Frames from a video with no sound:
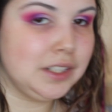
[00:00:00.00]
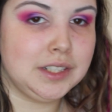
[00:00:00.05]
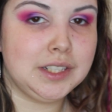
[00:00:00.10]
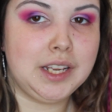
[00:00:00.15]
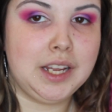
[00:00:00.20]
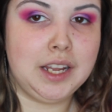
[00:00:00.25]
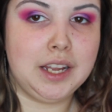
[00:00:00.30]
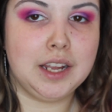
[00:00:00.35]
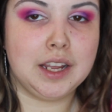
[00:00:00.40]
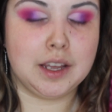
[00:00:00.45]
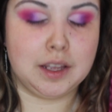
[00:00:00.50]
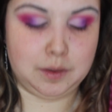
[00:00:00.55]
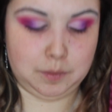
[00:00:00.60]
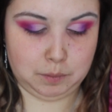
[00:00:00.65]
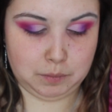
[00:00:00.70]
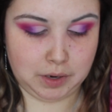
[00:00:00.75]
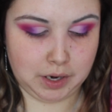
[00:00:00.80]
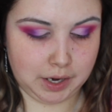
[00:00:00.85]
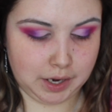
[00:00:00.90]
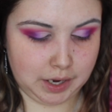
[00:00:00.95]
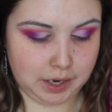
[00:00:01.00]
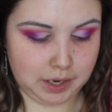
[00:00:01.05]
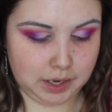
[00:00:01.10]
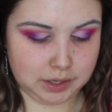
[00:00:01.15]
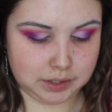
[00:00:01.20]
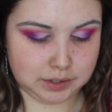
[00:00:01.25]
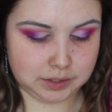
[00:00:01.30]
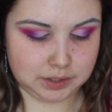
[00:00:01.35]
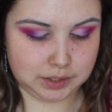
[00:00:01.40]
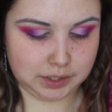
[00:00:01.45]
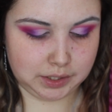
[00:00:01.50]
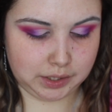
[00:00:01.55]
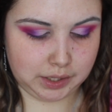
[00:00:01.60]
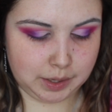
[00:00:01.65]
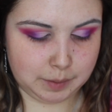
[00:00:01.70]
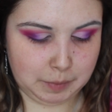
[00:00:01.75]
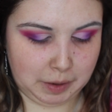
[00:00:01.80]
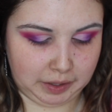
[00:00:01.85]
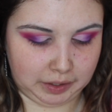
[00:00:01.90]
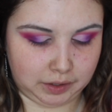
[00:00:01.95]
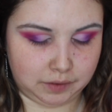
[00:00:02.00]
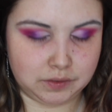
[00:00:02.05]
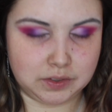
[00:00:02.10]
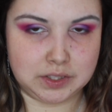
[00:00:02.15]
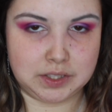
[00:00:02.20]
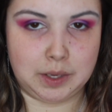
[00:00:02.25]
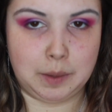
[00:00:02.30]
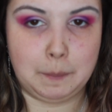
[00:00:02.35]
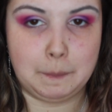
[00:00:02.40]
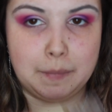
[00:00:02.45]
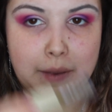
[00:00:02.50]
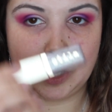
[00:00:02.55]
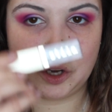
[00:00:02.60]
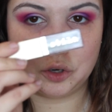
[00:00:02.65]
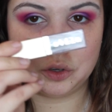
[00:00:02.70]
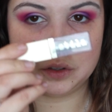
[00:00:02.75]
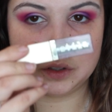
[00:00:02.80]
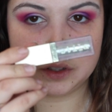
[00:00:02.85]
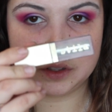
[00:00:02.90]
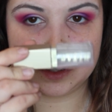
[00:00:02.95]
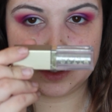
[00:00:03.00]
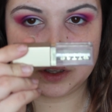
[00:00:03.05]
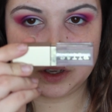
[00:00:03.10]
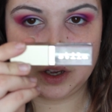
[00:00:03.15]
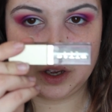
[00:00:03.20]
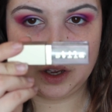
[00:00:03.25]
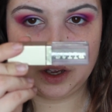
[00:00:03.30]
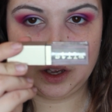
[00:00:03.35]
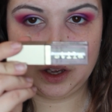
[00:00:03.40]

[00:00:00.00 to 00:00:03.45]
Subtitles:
to take my Stila Magnificent Metals